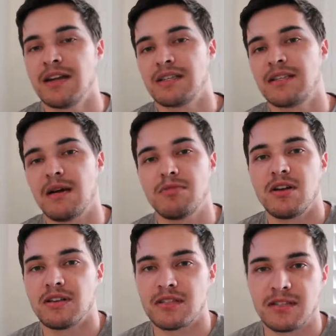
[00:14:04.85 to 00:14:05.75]
Stop
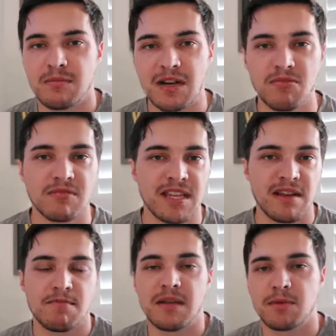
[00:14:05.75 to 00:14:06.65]
loss is about
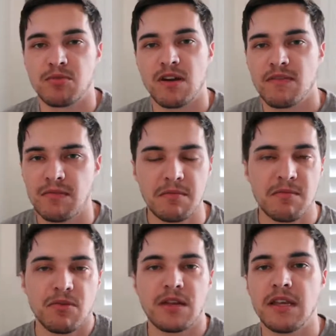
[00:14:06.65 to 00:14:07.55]
10 pips profit, maybe
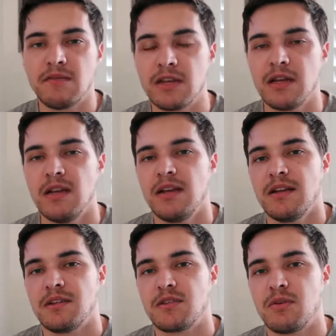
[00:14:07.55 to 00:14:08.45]
break even.
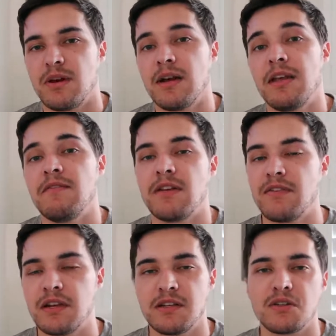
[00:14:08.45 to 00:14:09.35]
So even if
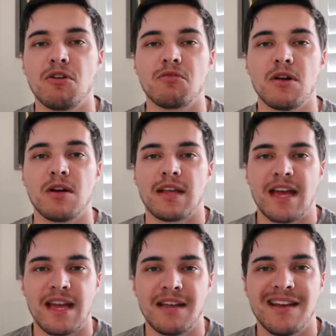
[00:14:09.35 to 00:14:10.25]
it does go wrong,
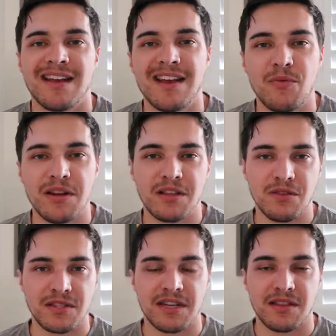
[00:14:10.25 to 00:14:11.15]
hey, we didn't
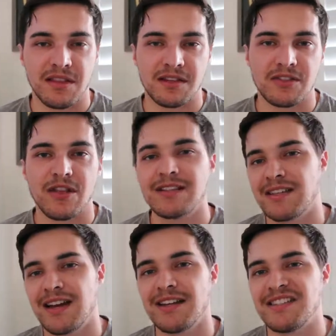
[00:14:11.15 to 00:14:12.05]
lose anything. So that's
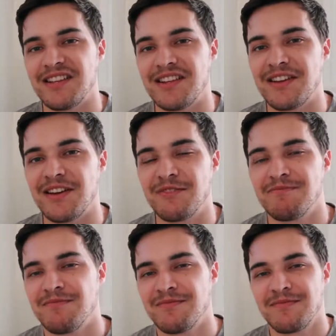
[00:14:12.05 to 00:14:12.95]
it guys, take care.
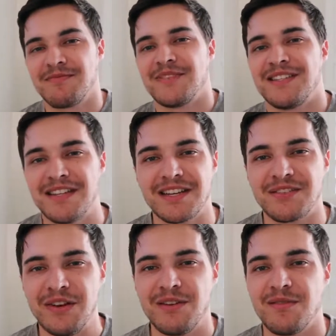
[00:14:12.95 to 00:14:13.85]
See you next
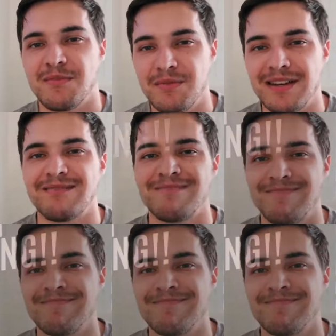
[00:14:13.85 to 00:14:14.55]
video, bye-bye.